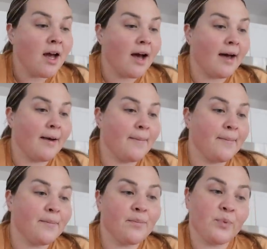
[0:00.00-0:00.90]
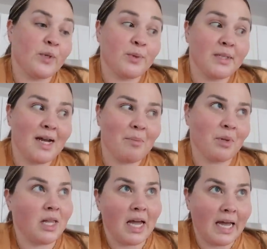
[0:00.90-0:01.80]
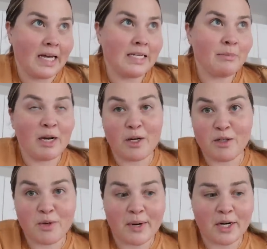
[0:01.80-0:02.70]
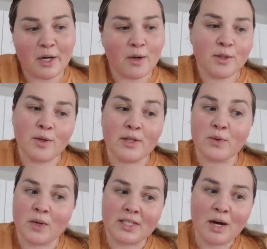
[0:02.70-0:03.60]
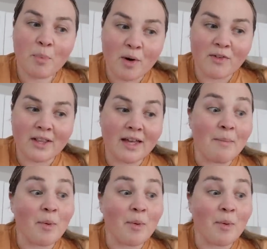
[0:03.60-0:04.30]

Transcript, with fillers: um which was not planned, but I knew she wanted to go, so this works out perfectly.